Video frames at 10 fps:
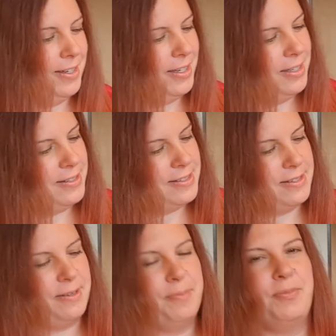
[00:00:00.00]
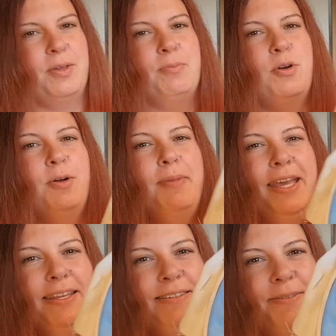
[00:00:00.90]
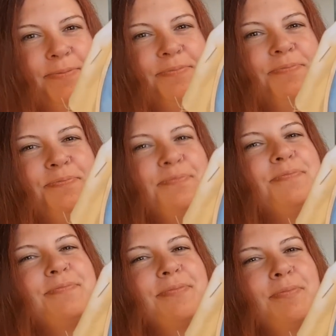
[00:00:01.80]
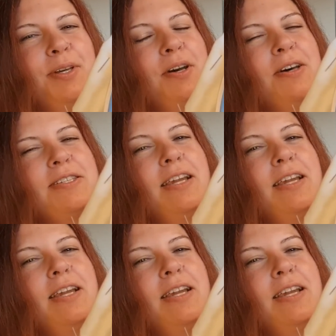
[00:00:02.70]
It's a mermaid, because